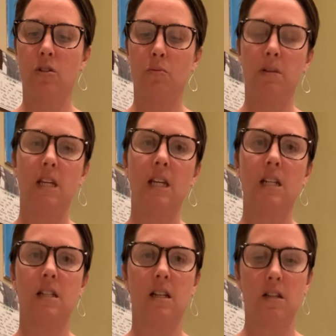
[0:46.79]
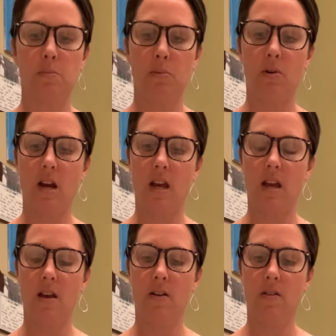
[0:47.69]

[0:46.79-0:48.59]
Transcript: to be eaten as prey."